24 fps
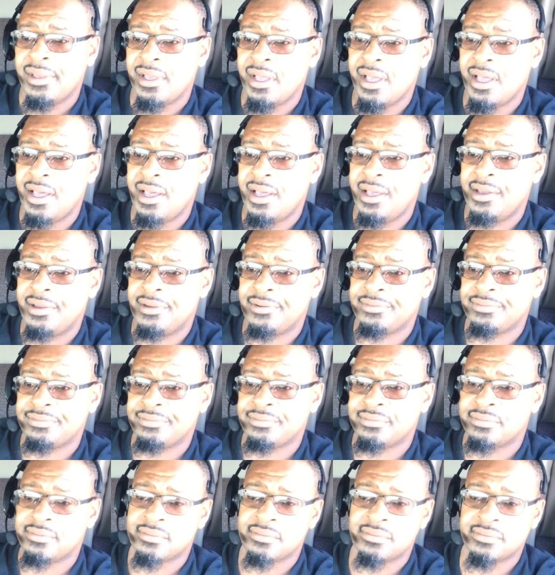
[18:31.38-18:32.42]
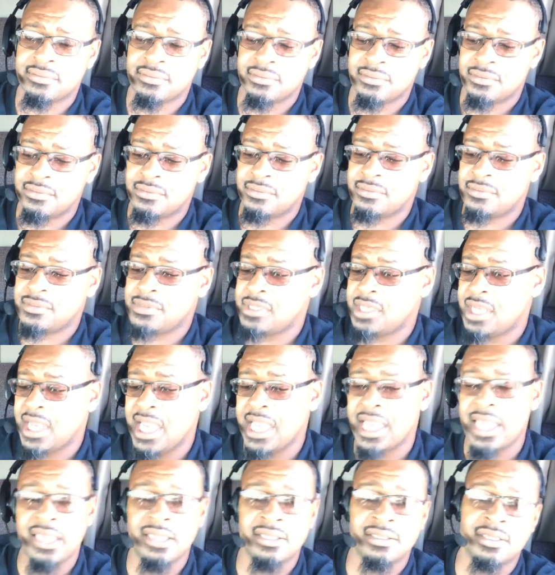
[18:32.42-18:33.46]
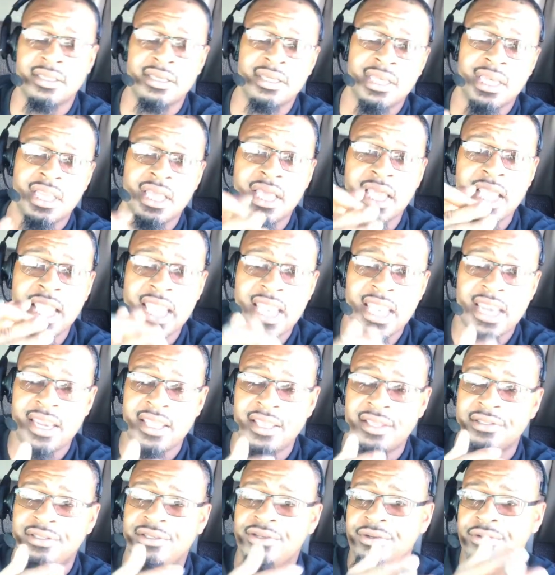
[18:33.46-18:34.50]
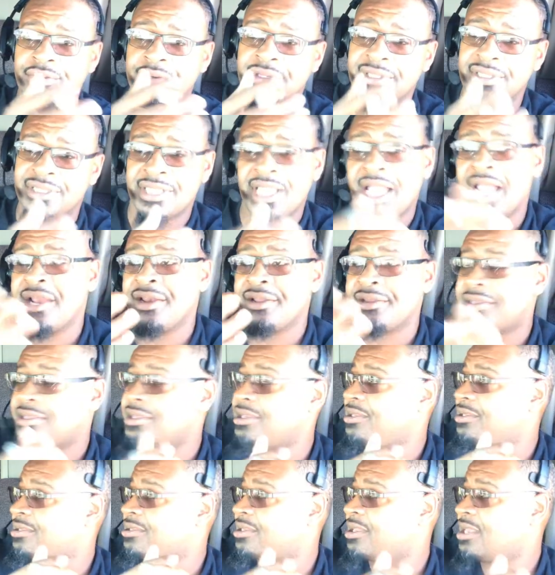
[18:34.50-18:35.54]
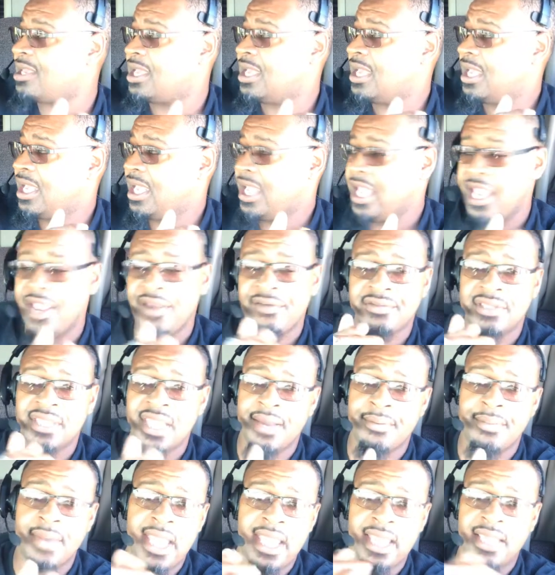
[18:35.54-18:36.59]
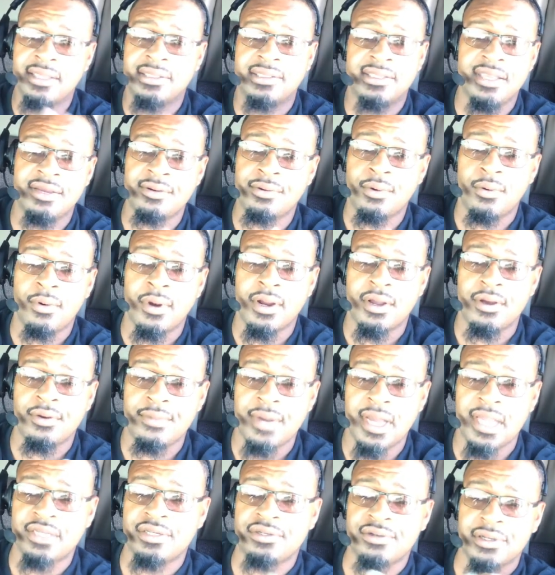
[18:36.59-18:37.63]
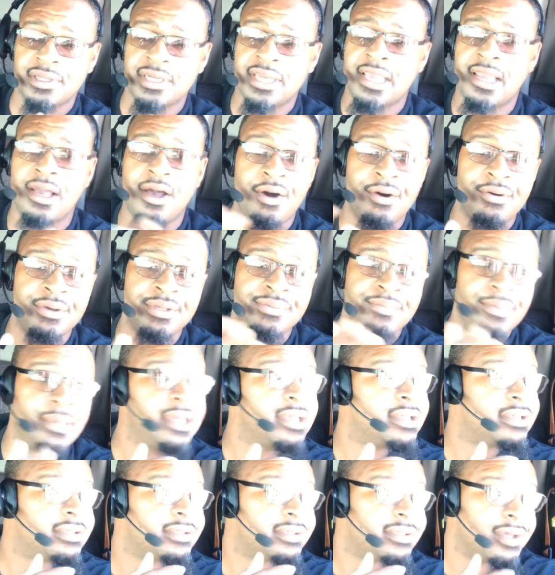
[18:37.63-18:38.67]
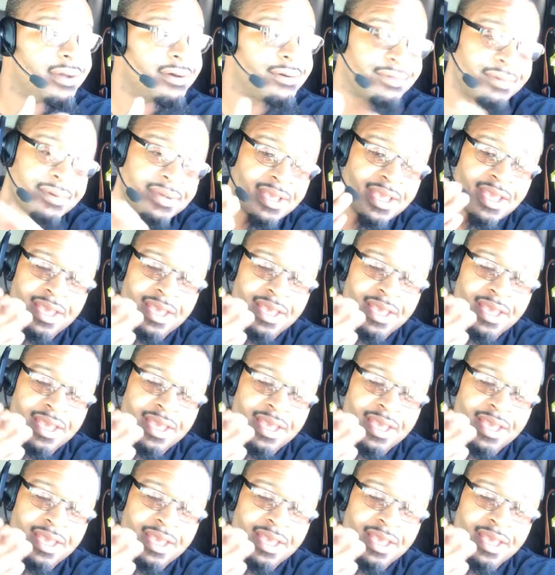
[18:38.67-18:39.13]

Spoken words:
Uh, I guess good luck getting into Schneider because every time I ask them to work on my truck, they always busy. So,